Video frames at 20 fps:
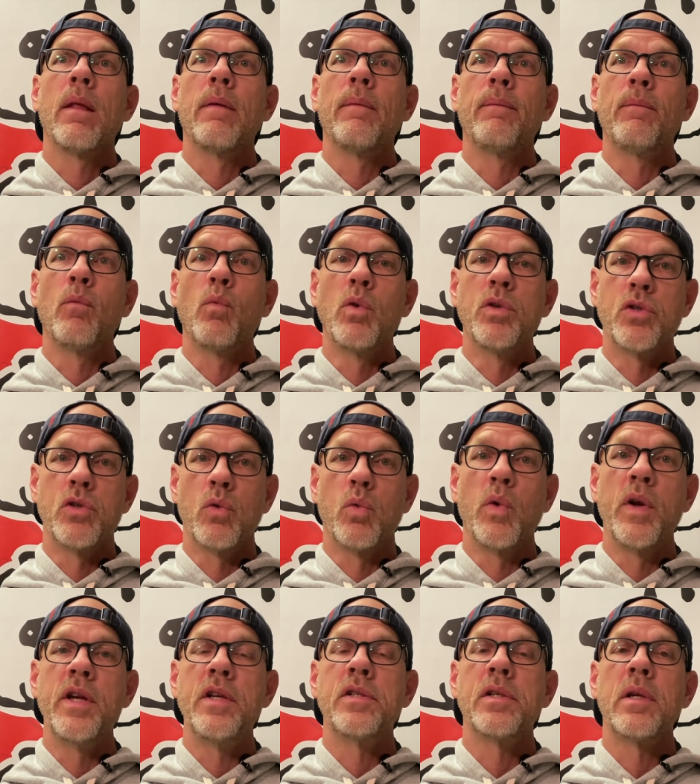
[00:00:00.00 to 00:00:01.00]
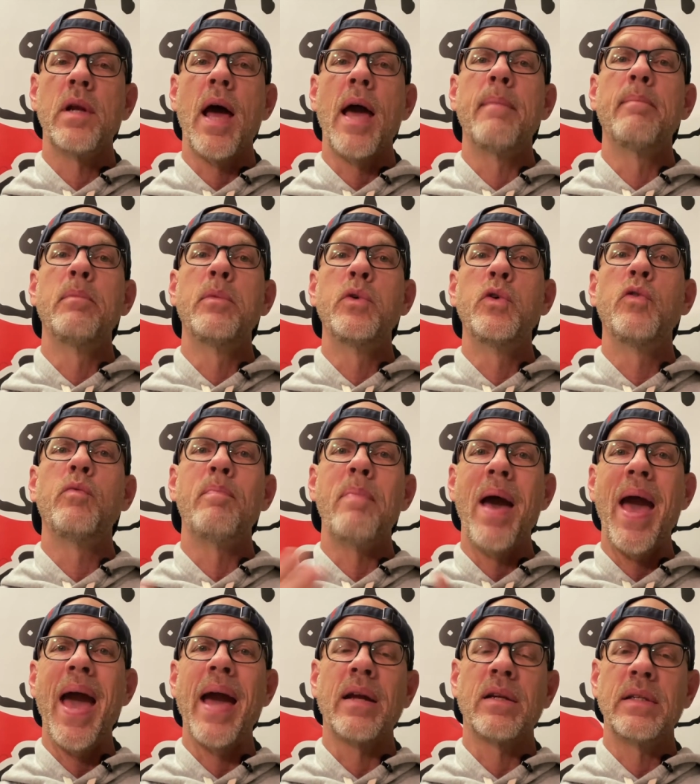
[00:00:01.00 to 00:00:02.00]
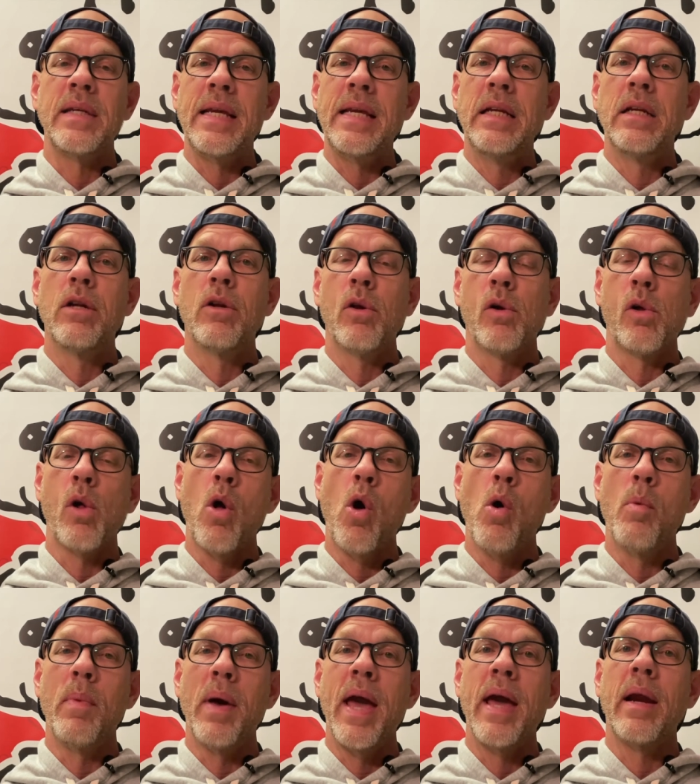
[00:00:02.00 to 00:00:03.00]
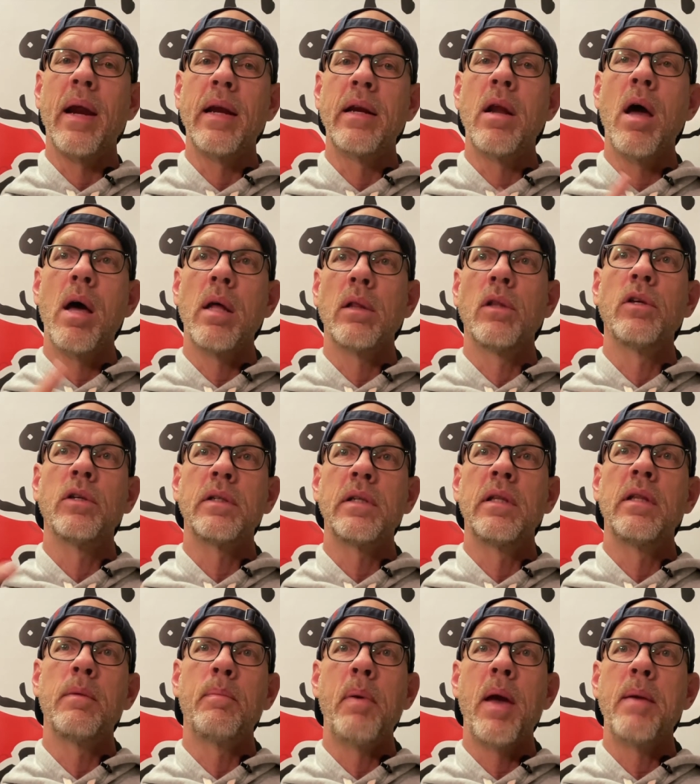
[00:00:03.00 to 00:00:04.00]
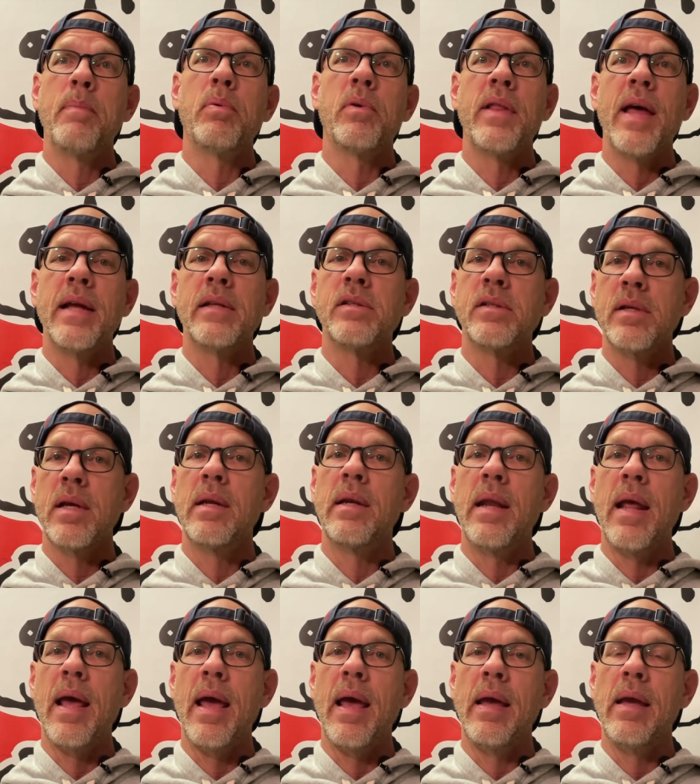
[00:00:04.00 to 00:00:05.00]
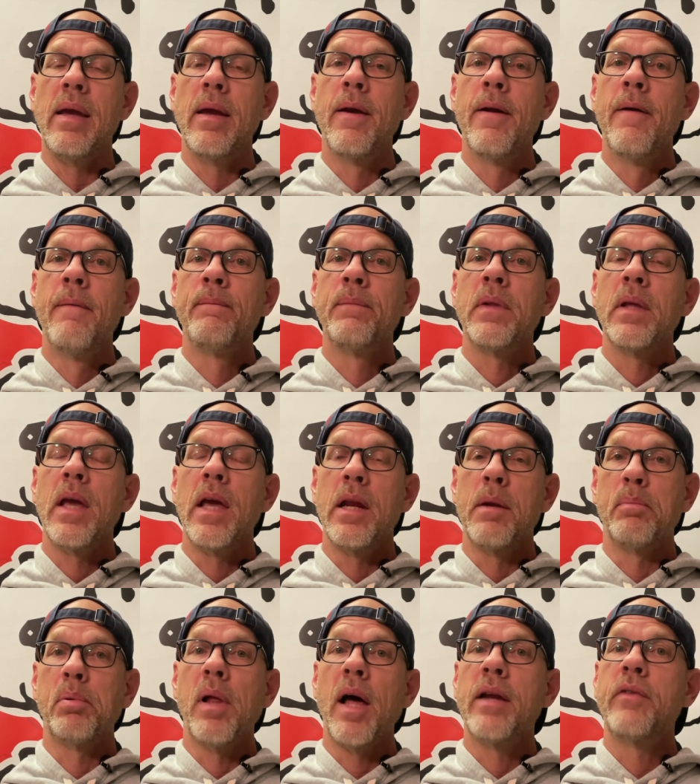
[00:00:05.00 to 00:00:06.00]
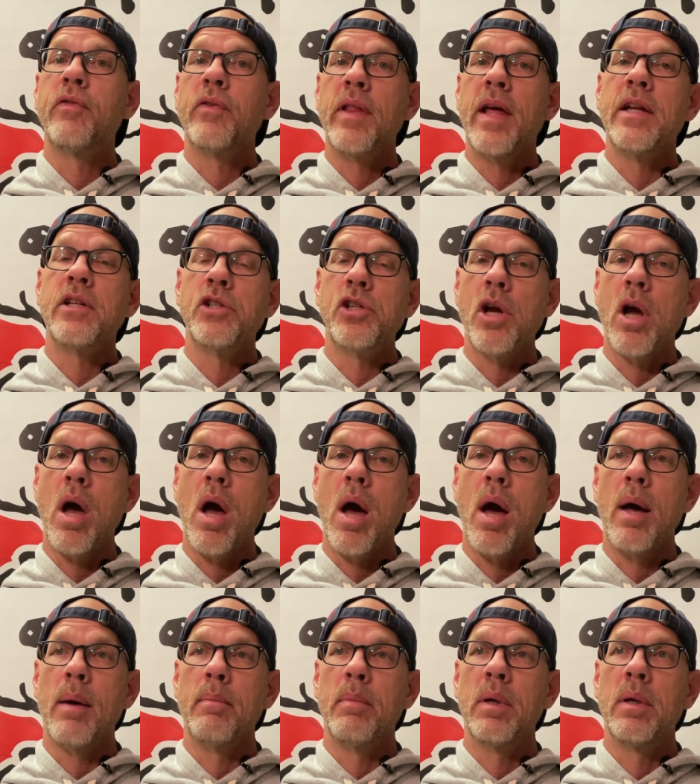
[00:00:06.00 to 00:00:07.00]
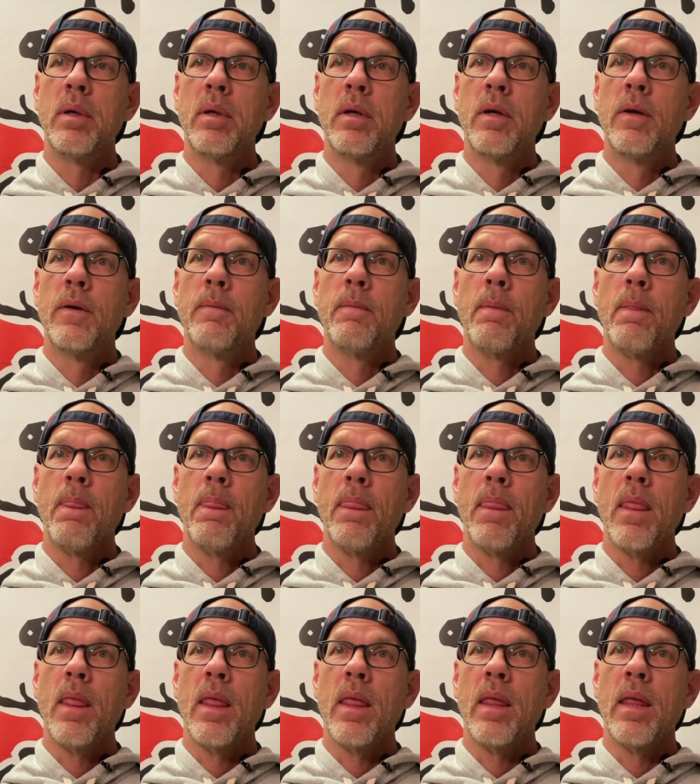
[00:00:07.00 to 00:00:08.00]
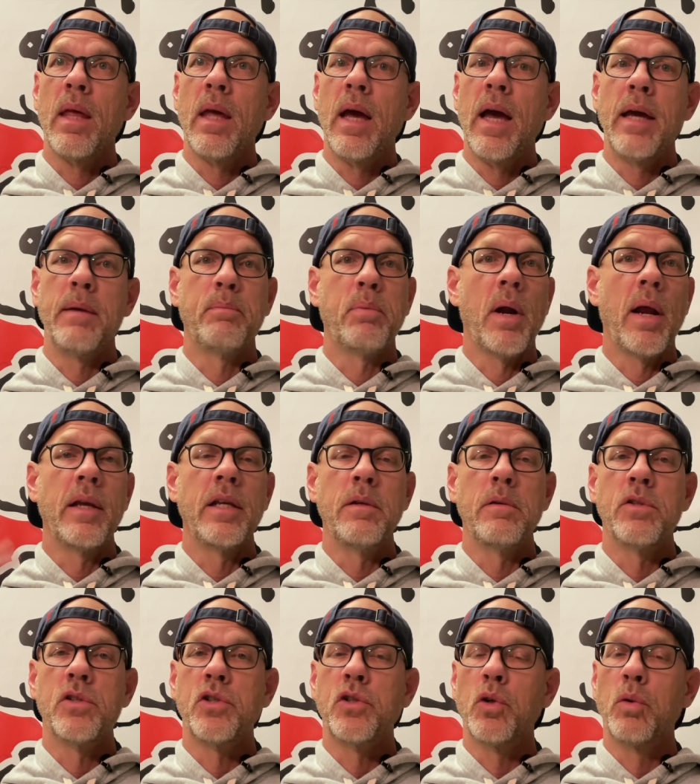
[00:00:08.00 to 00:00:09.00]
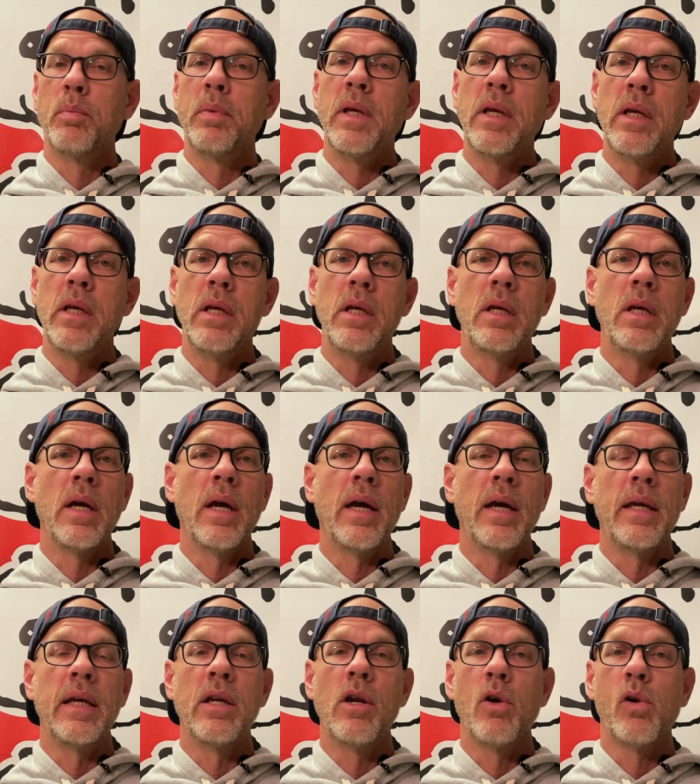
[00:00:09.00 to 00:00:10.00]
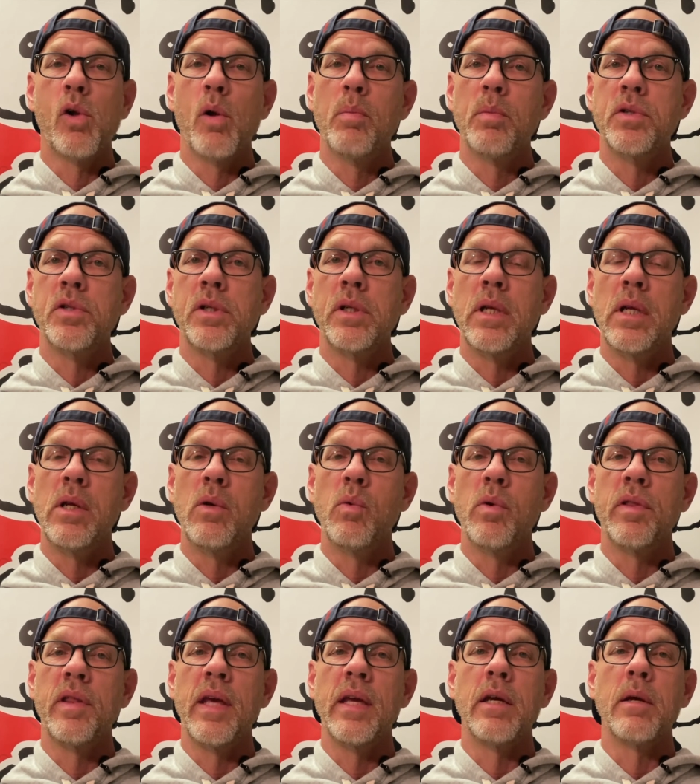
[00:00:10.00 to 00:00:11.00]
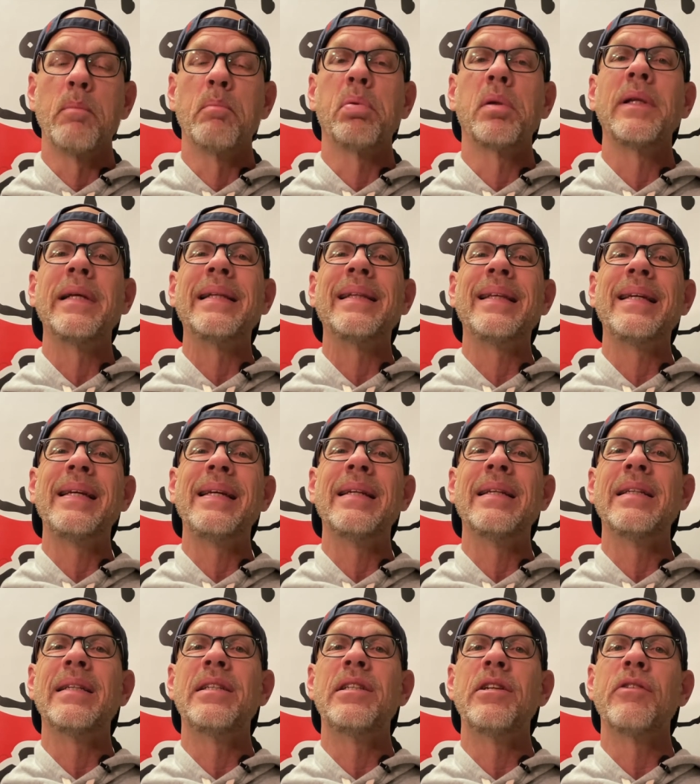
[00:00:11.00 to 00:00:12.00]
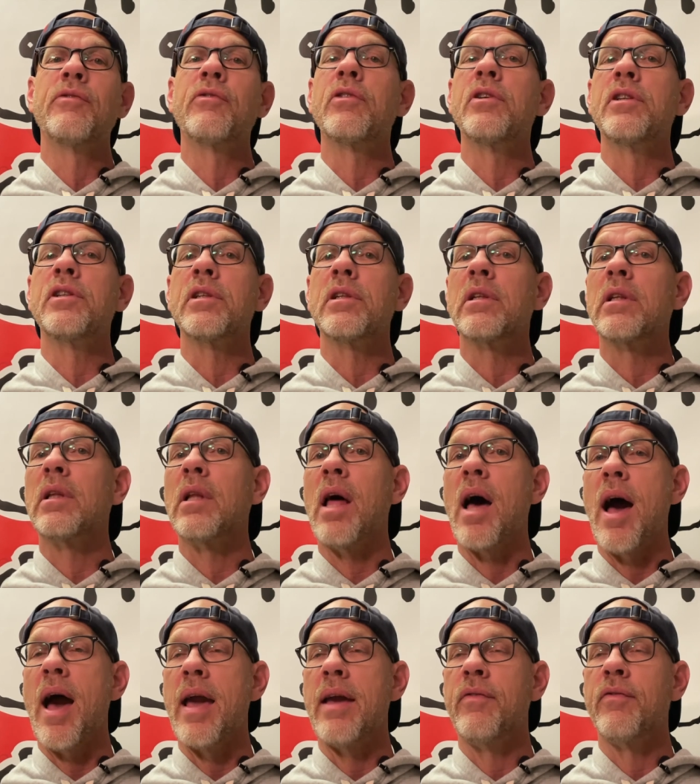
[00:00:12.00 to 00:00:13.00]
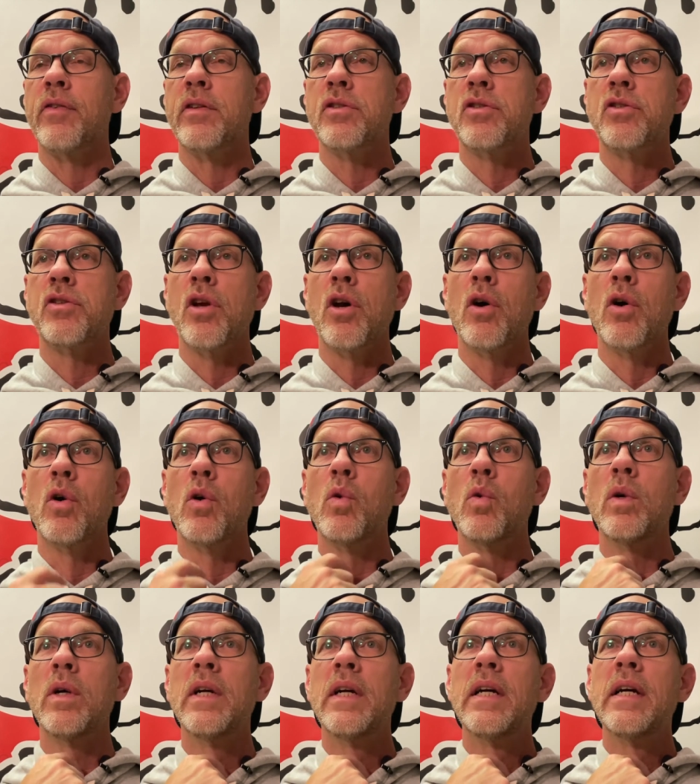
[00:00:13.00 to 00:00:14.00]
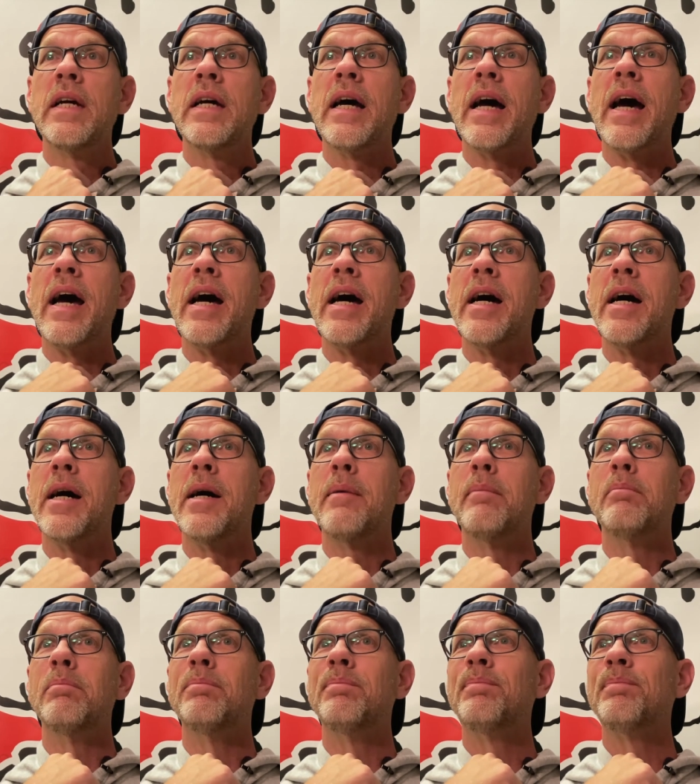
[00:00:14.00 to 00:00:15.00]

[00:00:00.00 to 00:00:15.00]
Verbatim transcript: was the reason I moved back to Enid, Oklahoma. Had I not looked in the paper that Sunday and applied for that job, I'd probably still be uh, in Oklahoma City with a completely different life. And so, um,